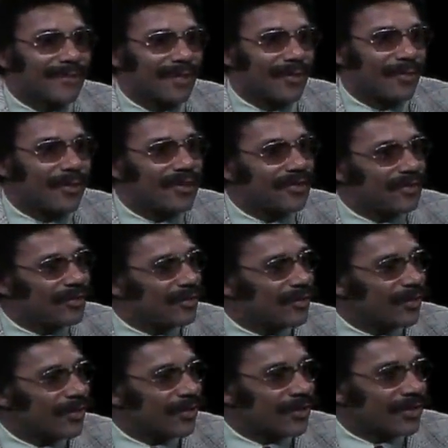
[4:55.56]
went to New
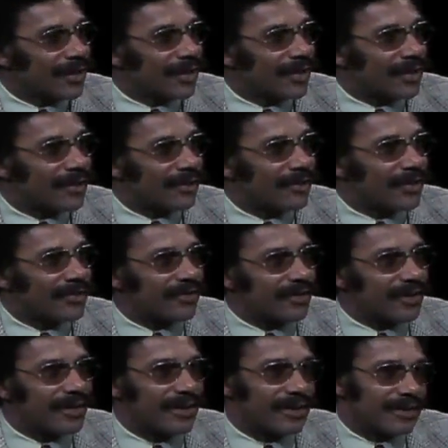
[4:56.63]
York uh,
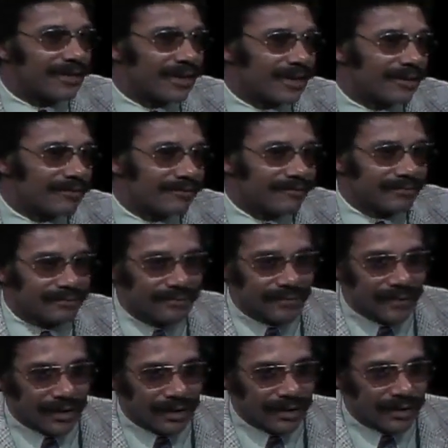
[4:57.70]
originally and um,
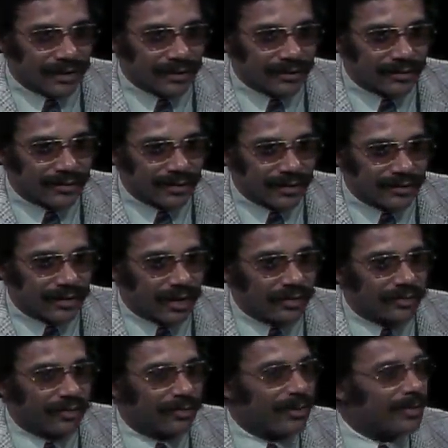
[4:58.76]
uh,
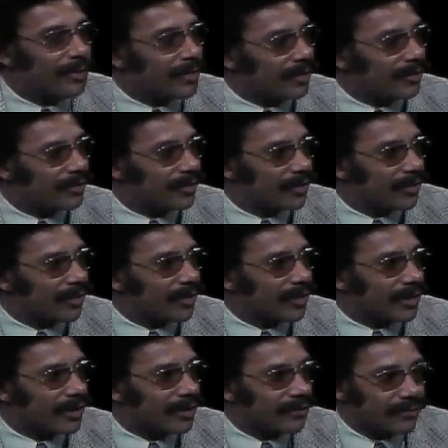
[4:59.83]
talked to the people in New
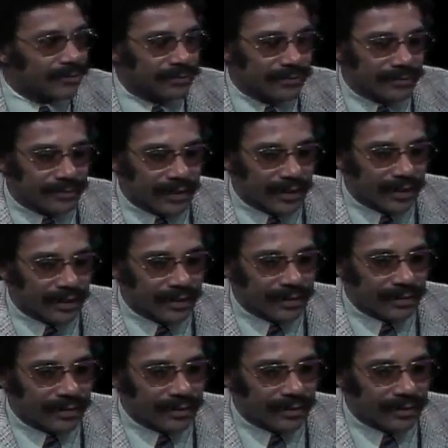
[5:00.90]
York, and uh,
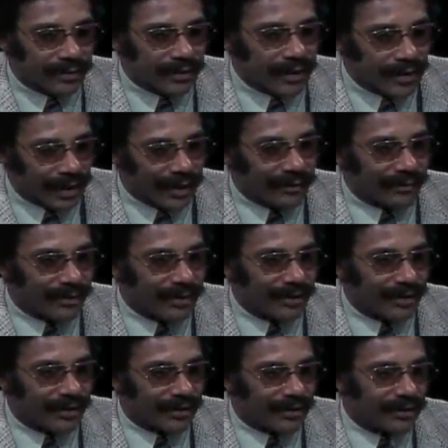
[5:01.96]
they liked me.
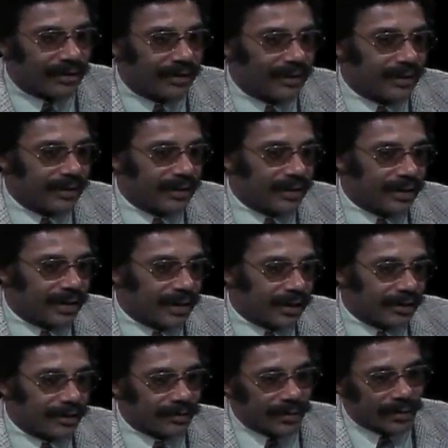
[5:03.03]
And
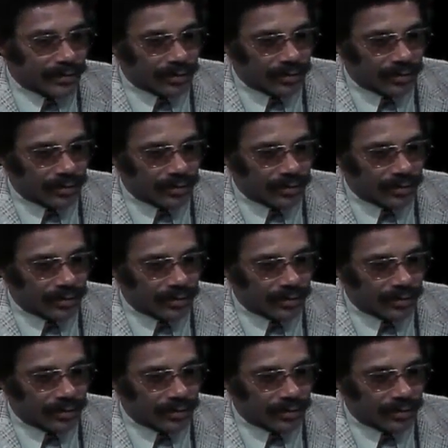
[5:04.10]
uh, then we were